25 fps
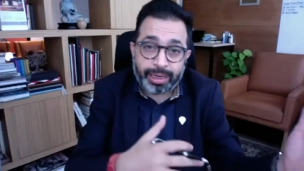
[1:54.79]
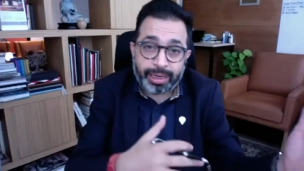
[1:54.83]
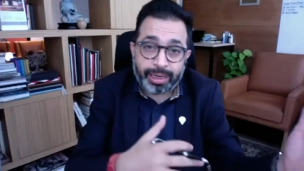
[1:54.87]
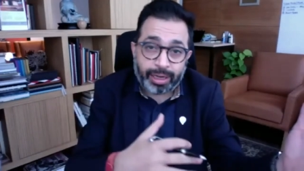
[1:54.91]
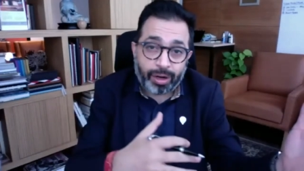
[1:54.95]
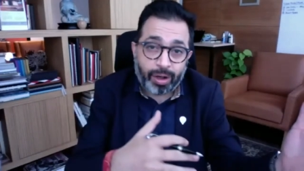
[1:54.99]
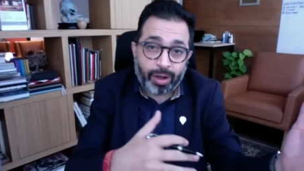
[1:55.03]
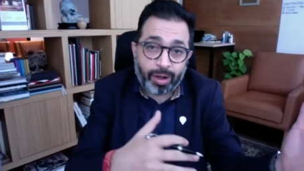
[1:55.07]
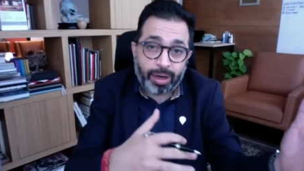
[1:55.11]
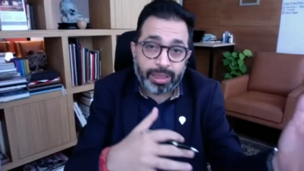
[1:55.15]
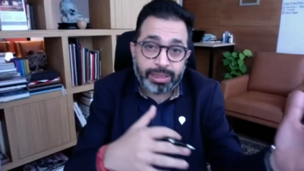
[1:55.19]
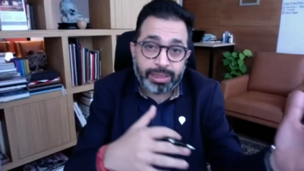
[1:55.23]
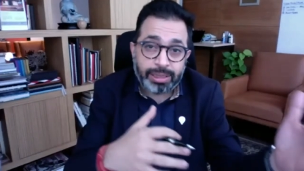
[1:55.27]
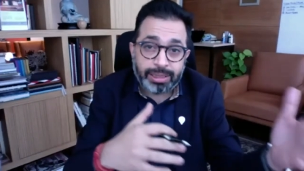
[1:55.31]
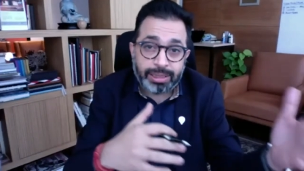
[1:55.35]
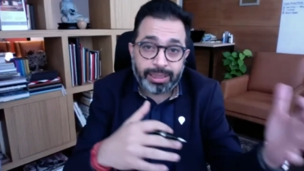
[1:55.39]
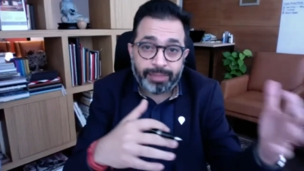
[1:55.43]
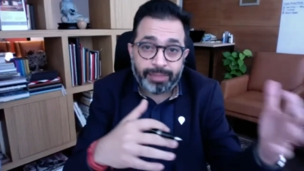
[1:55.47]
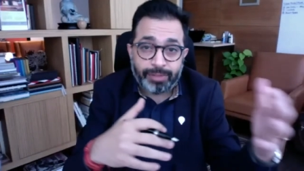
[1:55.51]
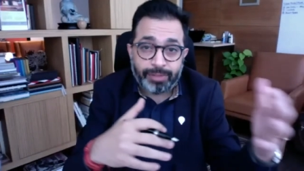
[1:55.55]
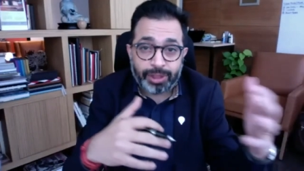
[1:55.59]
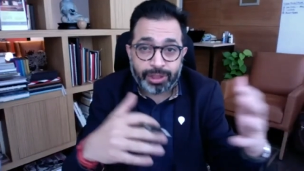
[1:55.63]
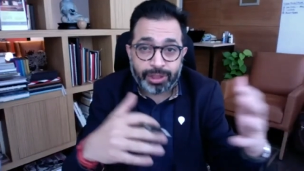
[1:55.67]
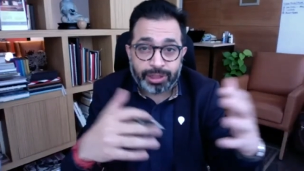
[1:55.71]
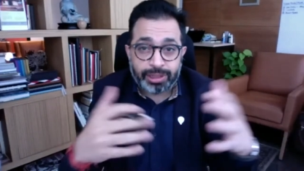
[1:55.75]

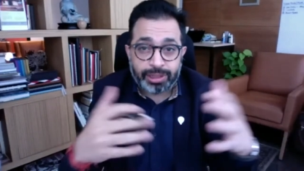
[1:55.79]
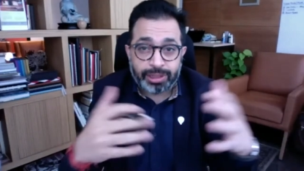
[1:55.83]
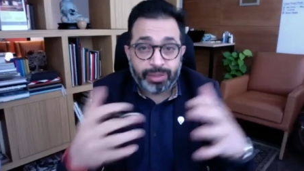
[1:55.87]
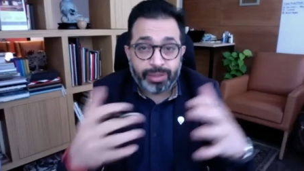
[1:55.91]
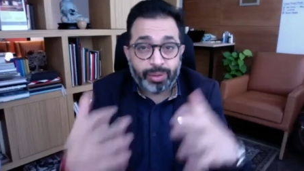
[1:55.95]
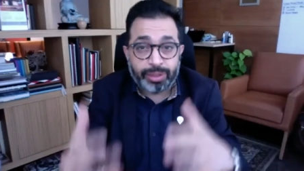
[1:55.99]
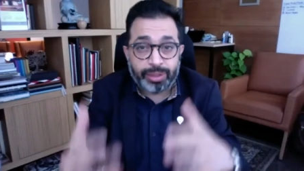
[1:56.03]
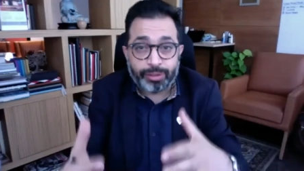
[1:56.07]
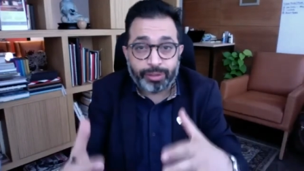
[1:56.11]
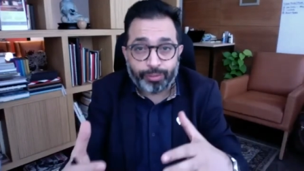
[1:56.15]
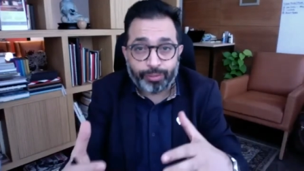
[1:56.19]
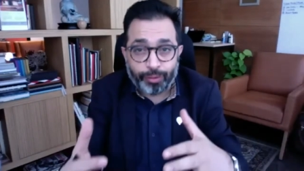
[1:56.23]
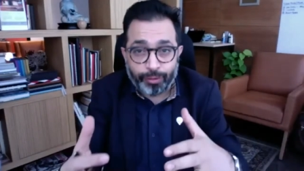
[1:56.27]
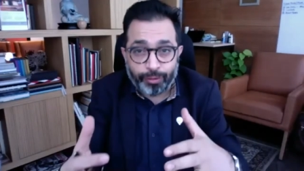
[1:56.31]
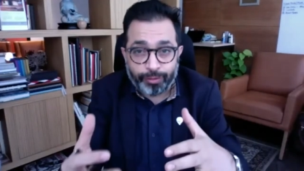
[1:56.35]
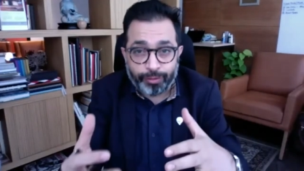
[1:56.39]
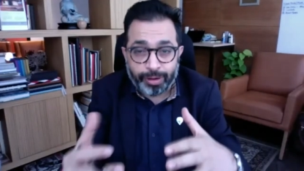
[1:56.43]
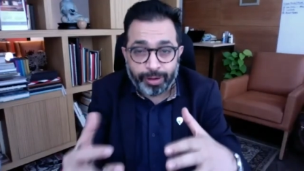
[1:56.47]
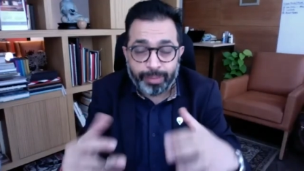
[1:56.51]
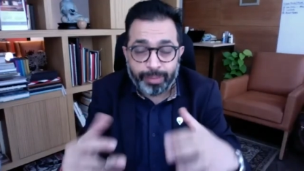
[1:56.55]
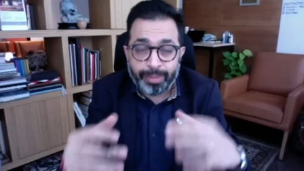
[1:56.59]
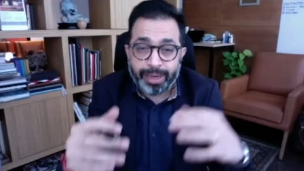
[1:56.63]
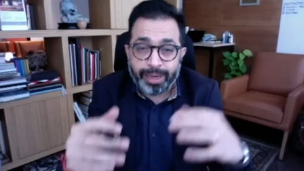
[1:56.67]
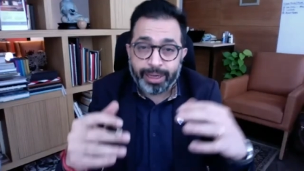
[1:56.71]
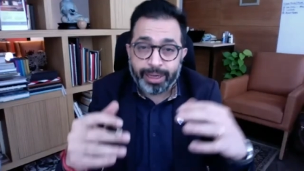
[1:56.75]
technology which is doing the
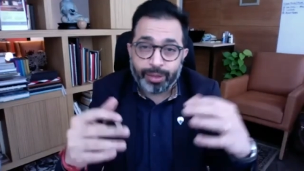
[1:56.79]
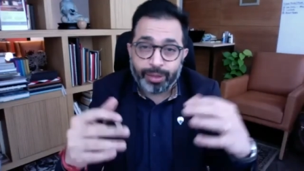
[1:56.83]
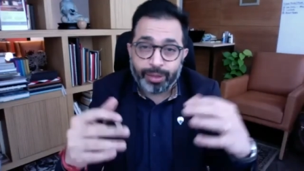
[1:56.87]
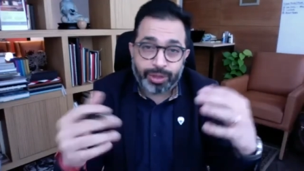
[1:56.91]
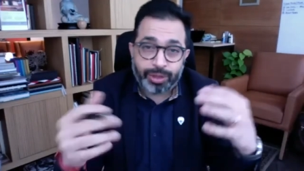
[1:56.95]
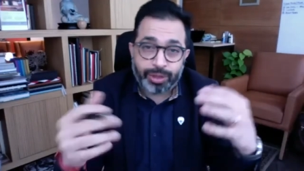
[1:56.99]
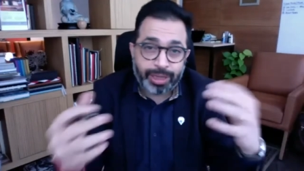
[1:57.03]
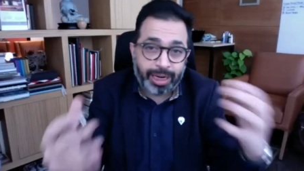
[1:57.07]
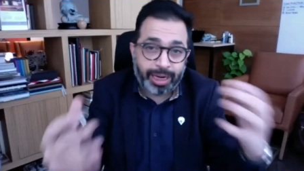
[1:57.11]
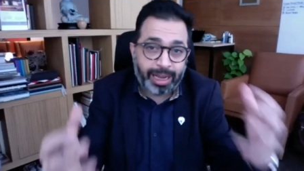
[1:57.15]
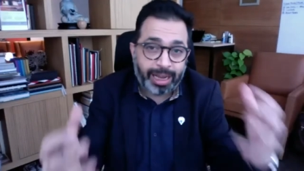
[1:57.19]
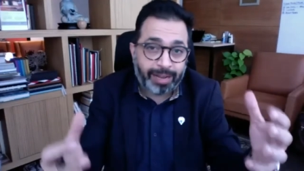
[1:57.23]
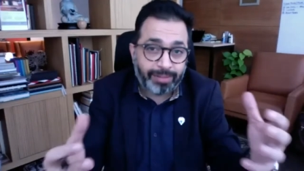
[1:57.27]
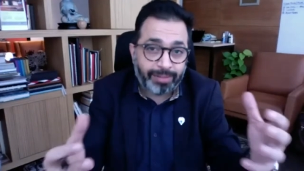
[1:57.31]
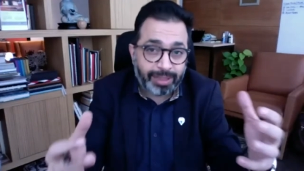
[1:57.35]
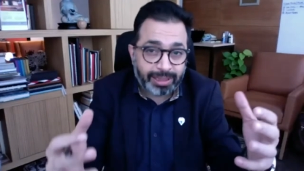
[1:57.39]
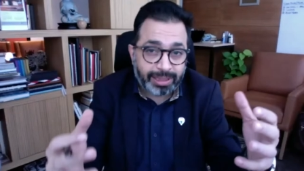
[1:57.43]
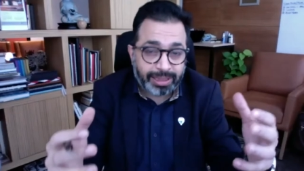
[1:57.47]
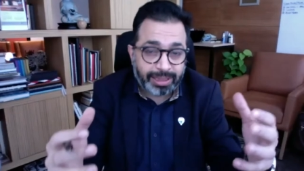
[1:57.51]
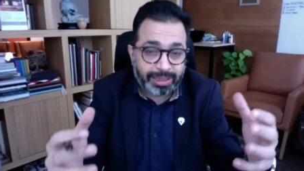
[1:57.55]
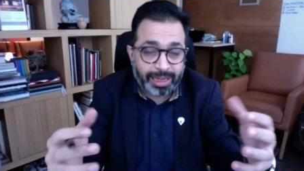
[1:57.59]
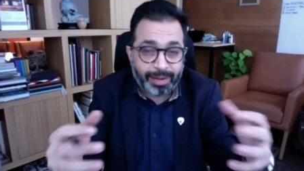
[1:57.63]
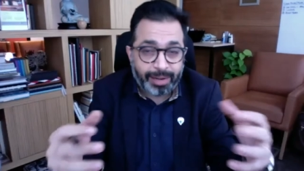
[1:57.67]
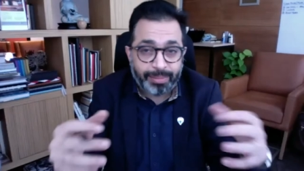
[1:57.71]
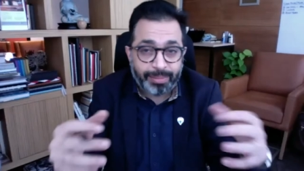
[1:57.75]
fulfillment you still have the
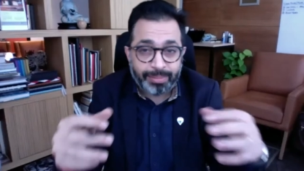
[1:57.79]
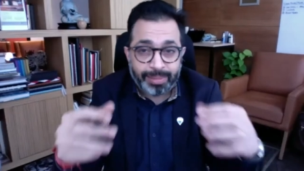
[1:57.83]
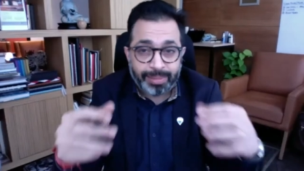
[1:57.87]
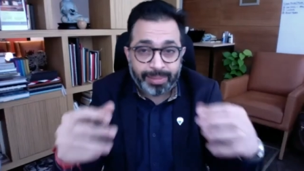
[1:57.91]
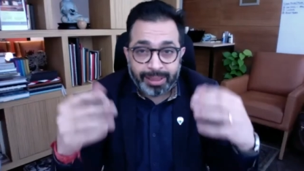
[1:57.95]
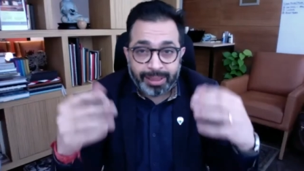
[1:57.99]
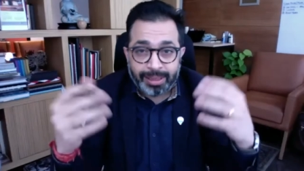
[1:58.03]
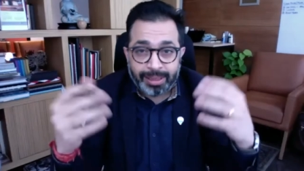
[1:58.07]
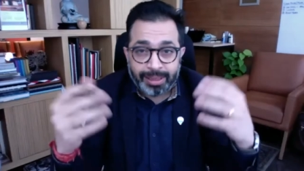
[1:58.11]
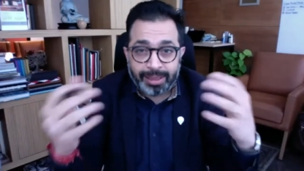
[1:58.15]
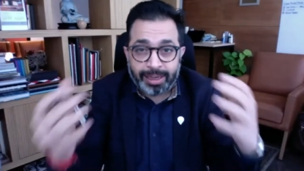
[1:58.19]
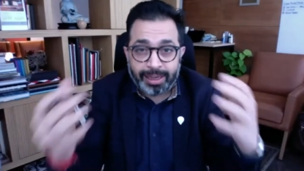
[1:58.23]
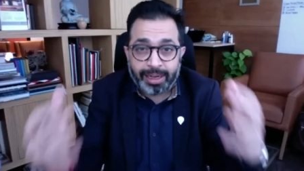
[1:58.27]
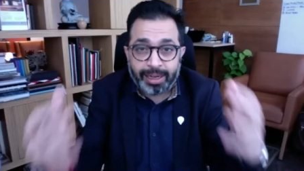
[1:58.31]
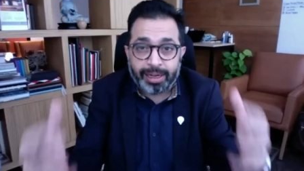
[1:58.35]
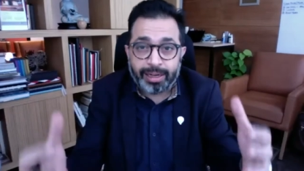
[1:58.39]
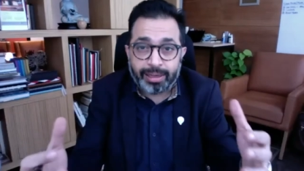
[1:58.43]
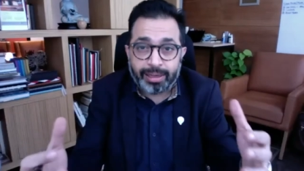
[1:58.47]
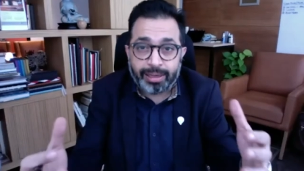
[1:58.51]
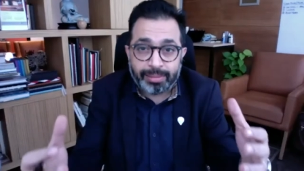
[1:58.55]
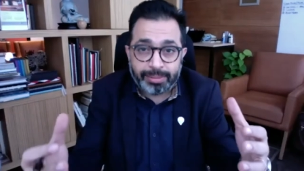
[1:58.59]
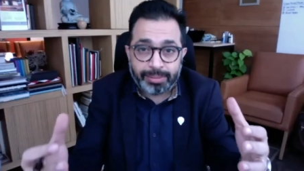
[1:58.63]
same uh,